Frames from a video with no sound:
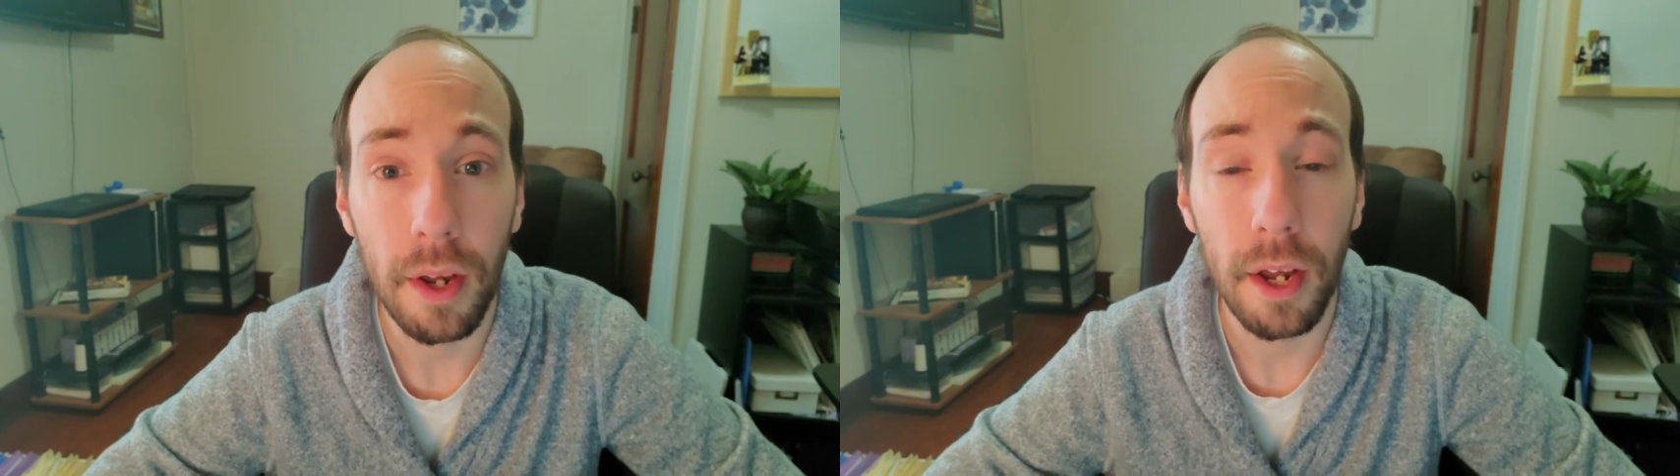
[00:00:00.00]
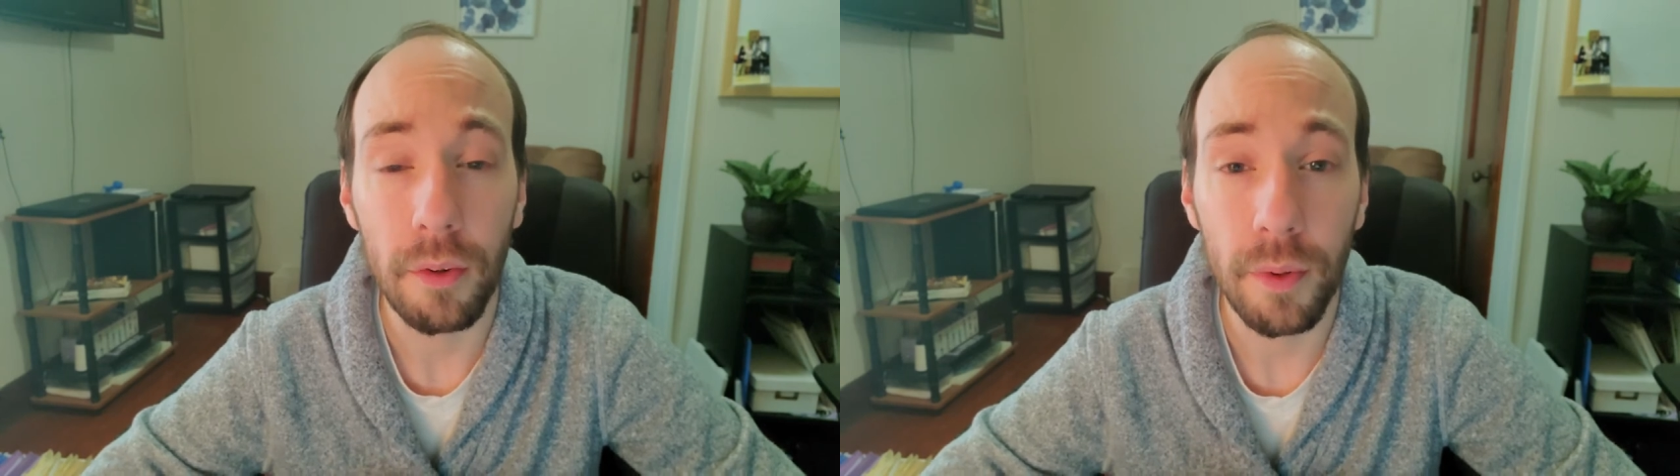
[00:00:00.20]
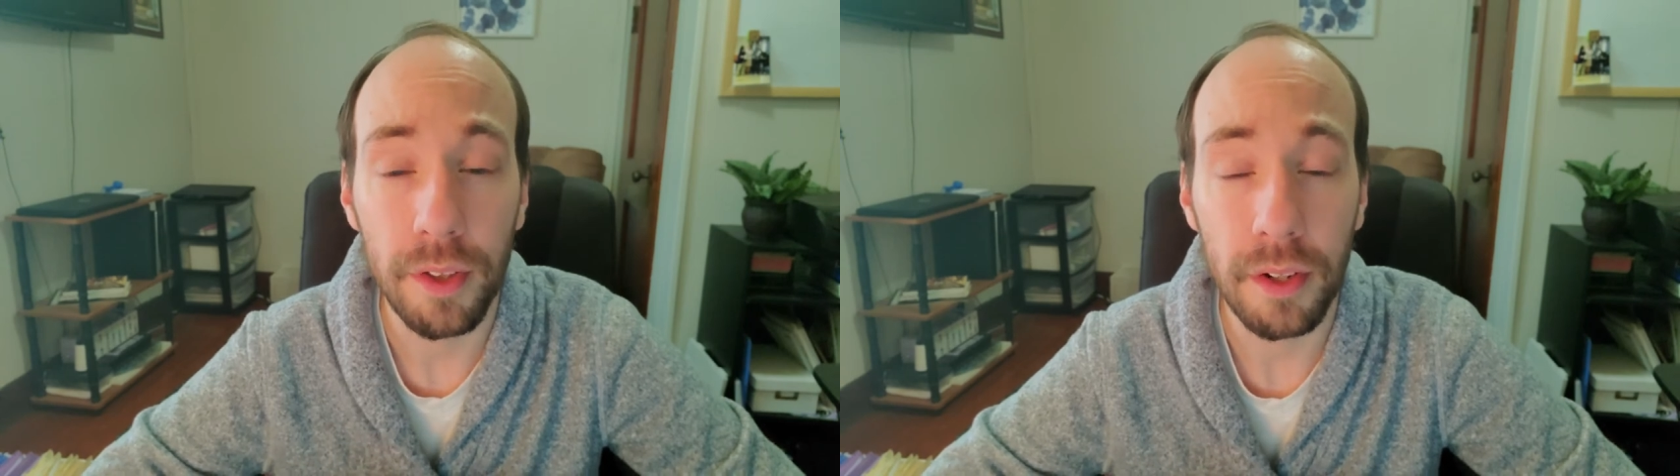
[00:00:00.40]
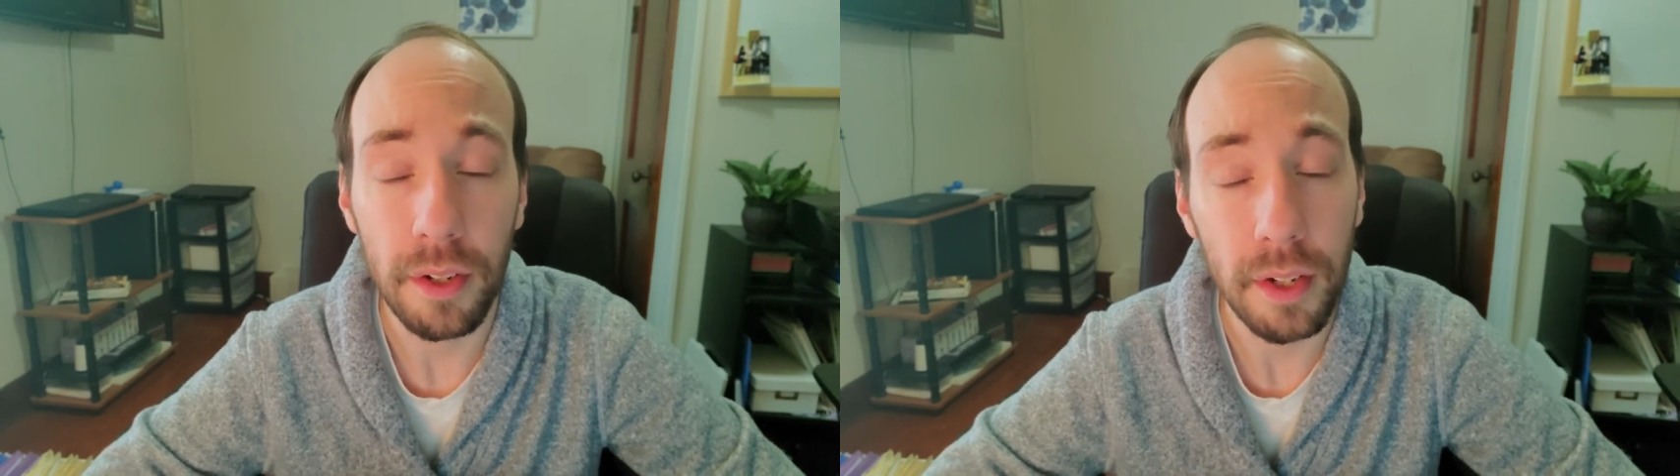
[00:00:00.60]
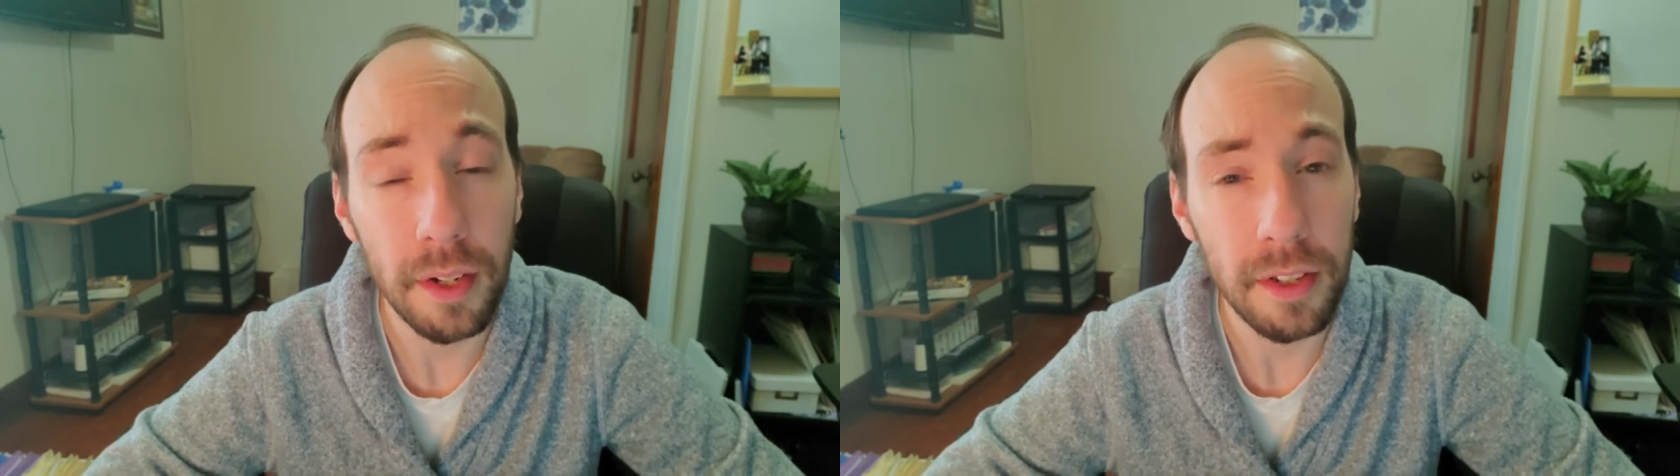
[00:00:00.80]
And
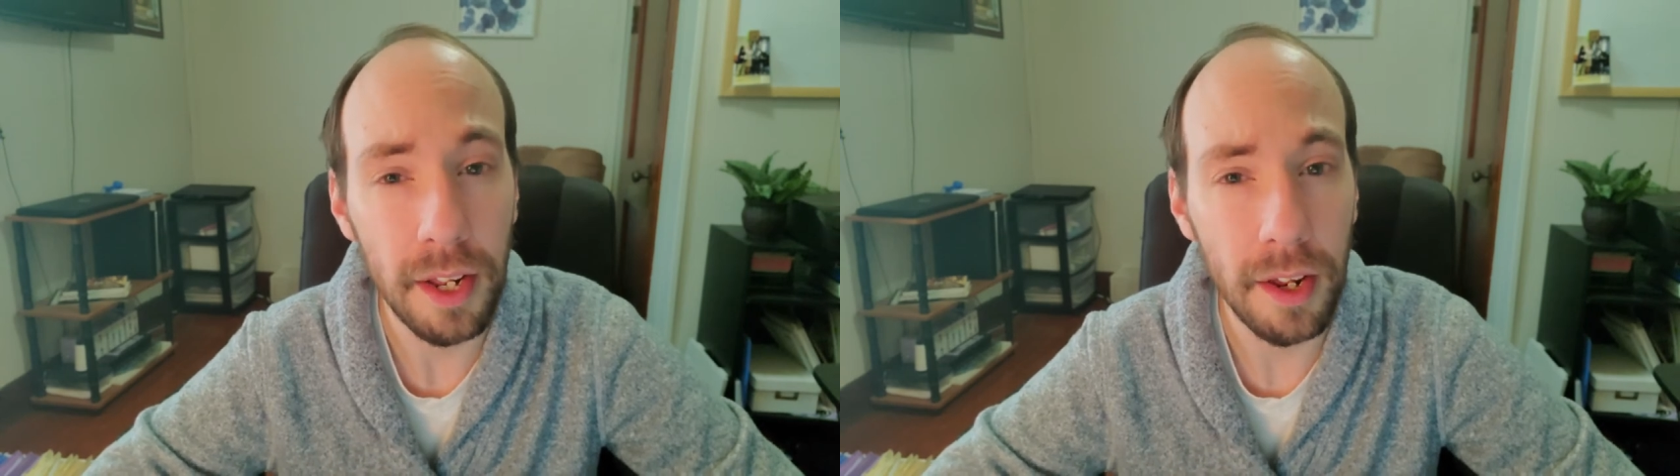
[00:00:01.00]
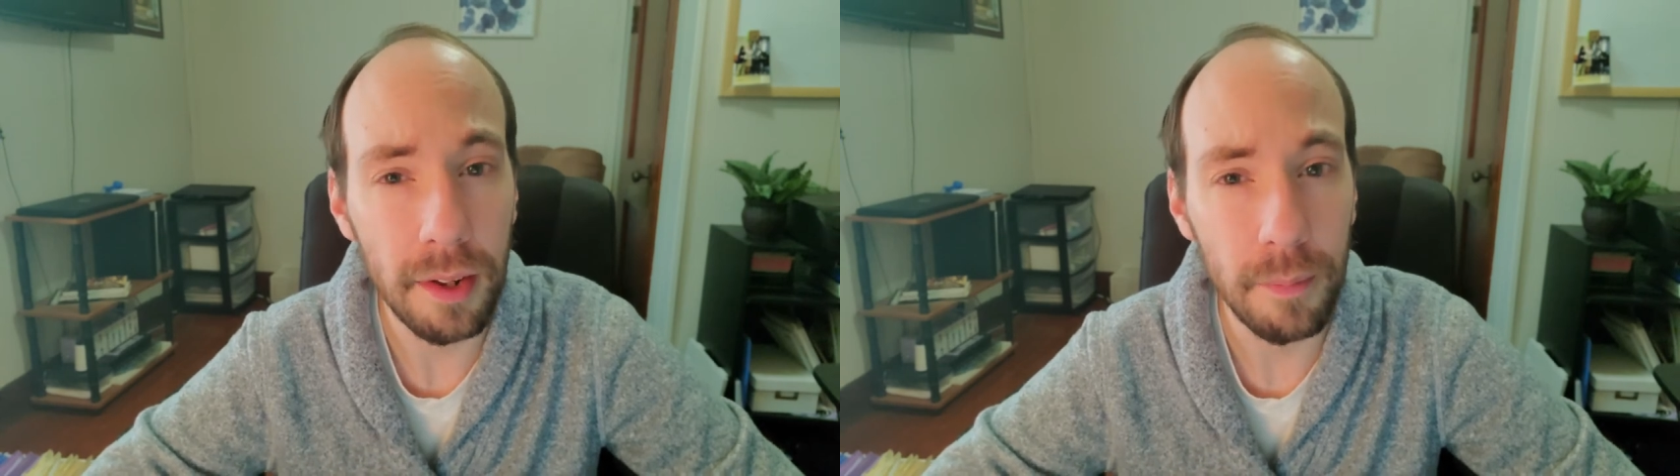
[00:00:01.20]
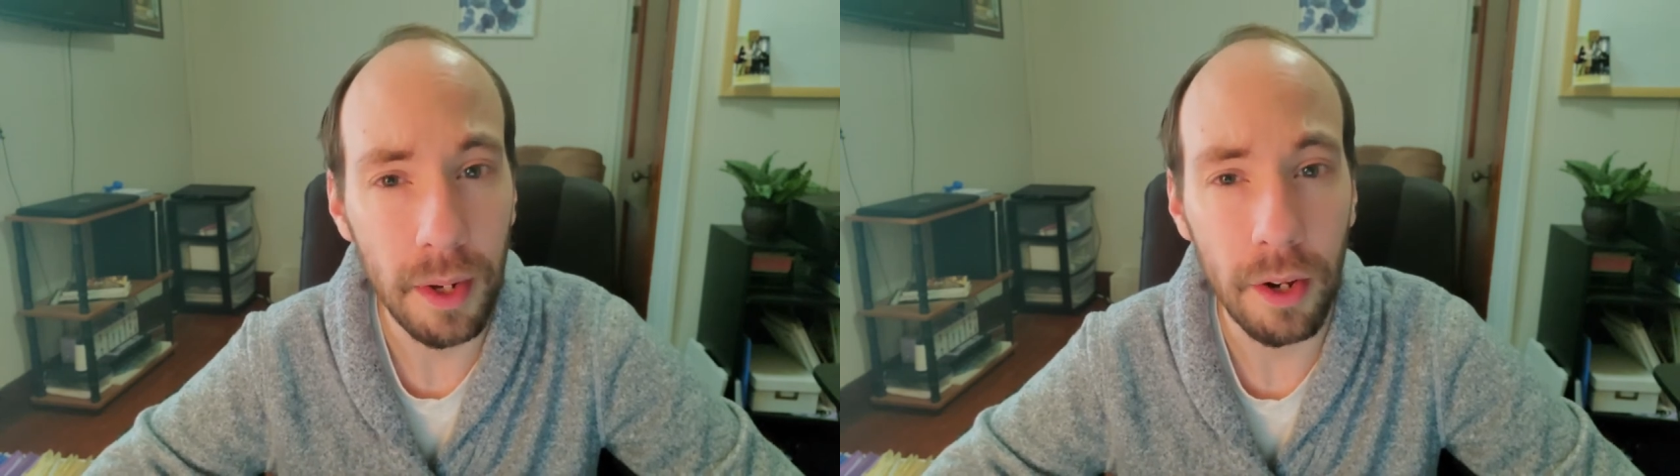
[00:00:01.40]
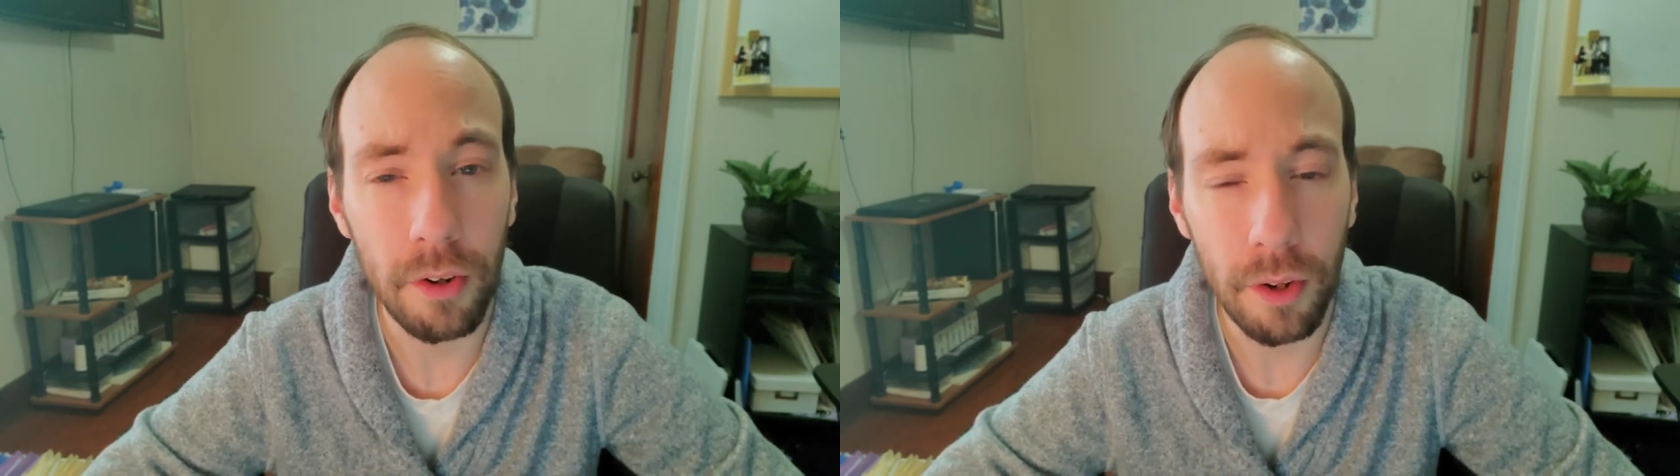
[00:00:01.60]
recently, he's taken me under